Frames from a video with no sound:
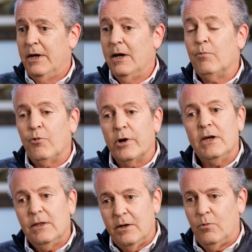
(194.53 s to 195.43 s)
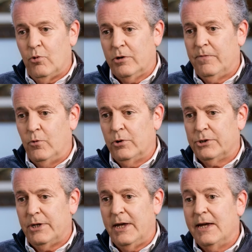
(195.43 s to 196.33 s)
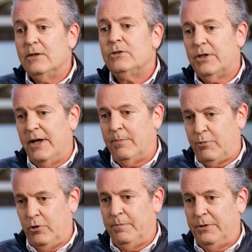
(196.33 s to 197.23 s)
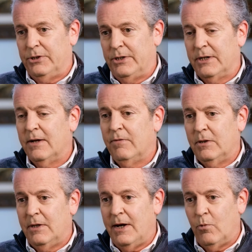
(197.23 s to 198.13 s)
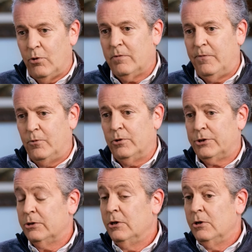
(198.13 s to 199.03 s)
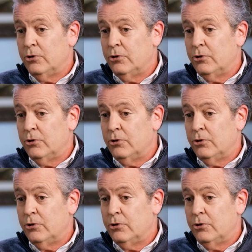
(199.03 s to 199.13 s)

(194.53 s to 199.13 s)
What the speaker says: and bringing their workforce into that purpose and giving that workforce